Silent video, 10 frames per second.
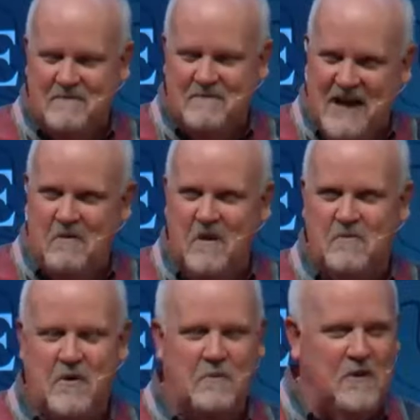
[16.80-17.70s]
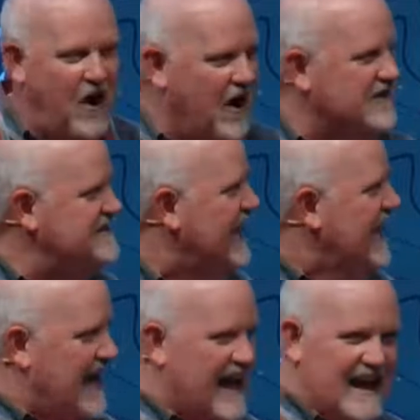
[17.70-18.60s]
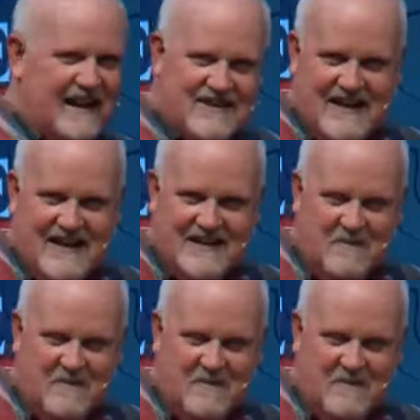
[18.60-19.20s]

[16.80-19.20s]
up here with Purple Hearts, and uh, she's